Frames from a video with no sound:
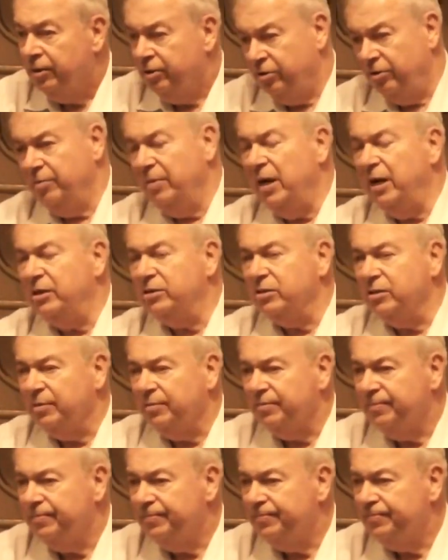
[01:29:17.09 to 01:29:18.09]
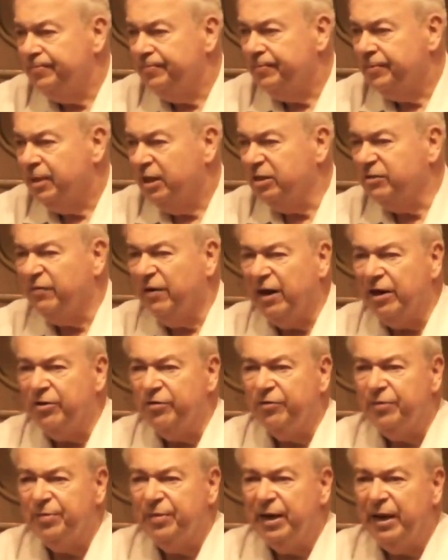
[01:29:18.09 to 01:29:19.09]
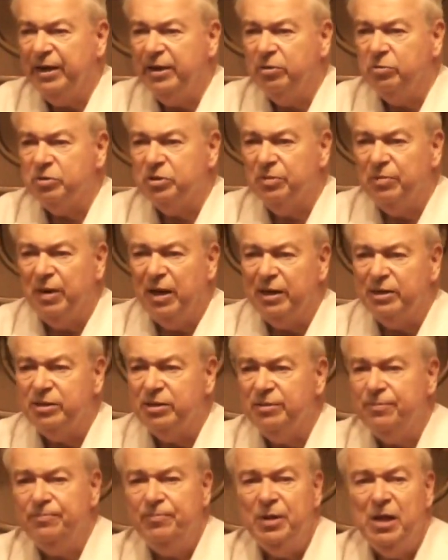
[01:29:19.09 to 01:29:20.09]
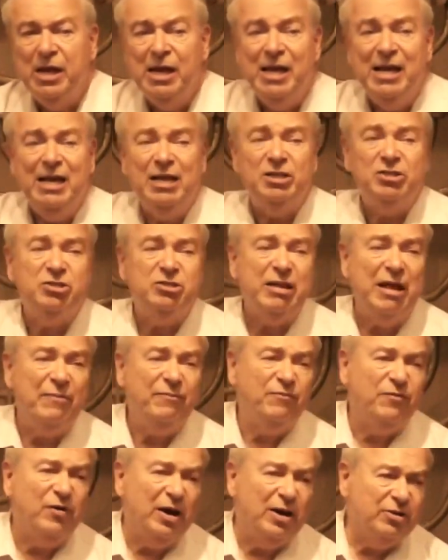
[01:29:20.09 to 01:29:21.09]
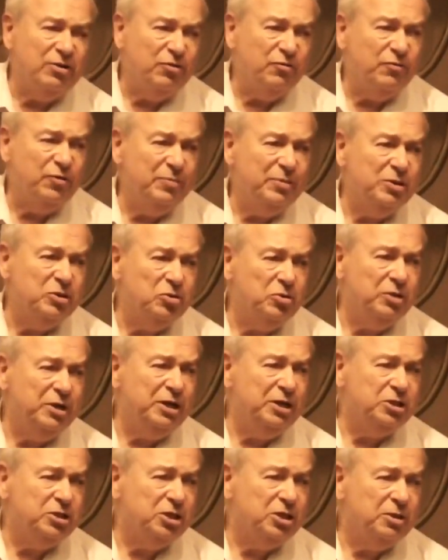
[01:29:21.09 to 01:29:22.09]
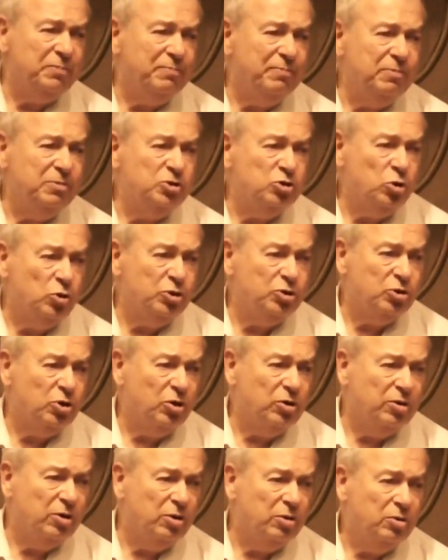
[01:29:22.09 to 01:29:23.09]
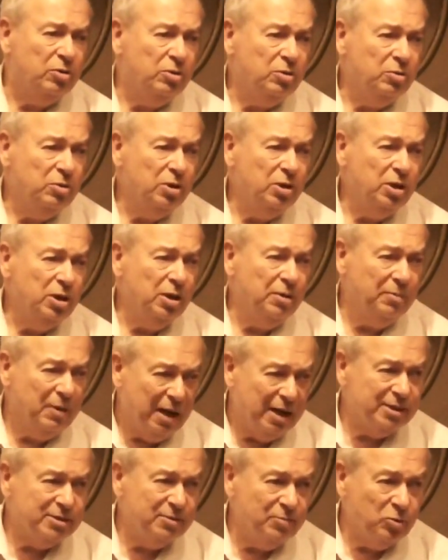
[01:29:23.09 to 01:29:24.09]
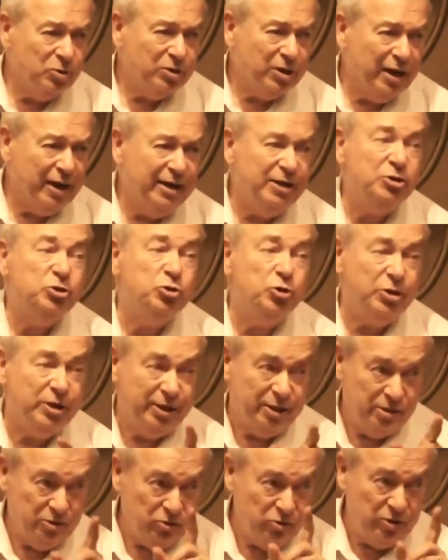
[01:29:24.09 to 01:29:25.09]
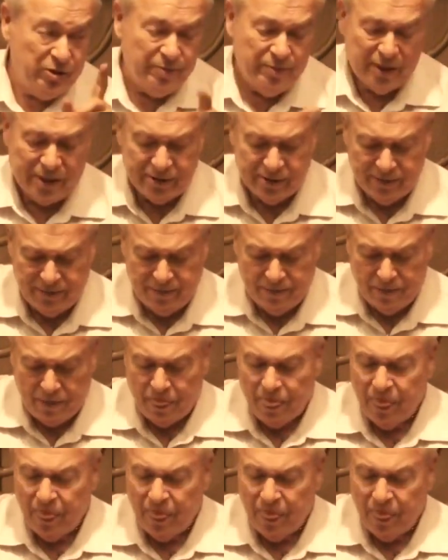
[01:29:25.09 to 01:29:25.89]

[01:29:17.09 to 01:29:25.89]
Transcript: You're a Muslim. His father from Kenya was a Muslim. His stepfather from Indonesia, Soetoro, a Muslim of kind, Sunni Muslim.